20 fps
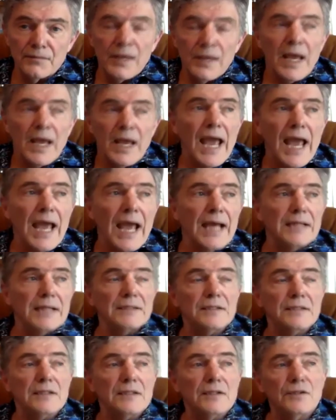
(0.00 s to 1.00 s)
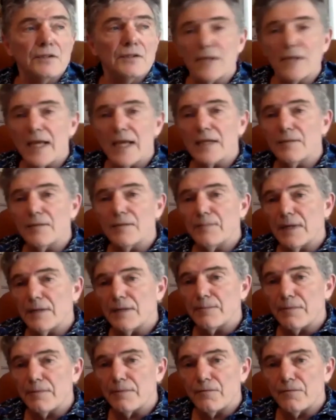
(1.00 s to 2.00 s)
And you take a minute
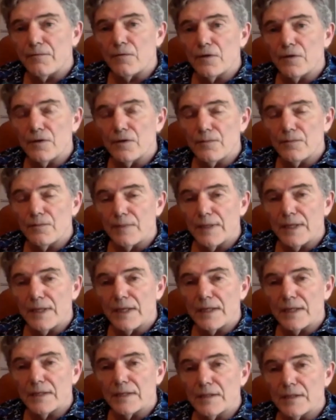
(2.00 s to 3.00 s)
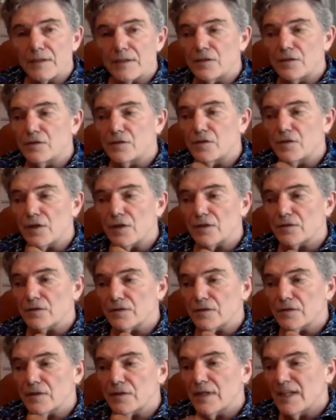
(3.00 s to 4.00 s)
before you begin to
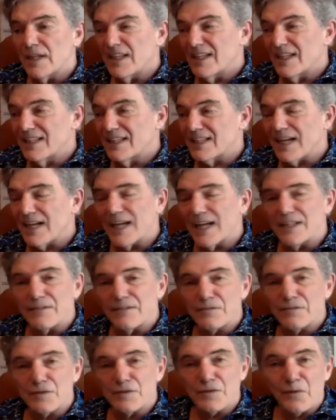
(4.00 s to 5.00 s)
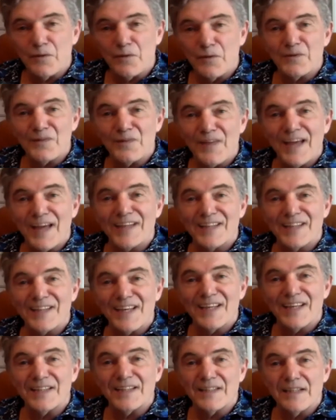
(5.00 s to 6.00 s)
just kind of soak that
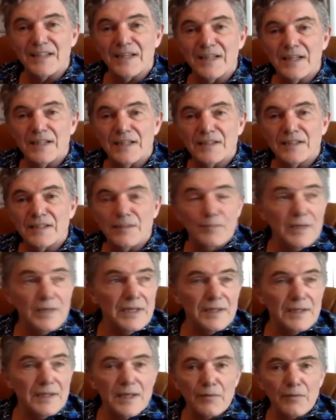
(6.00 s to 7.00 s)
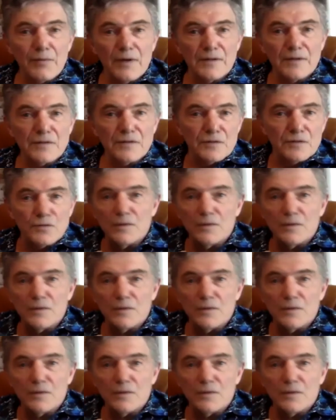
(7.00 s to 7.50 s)
in, to be in their presence.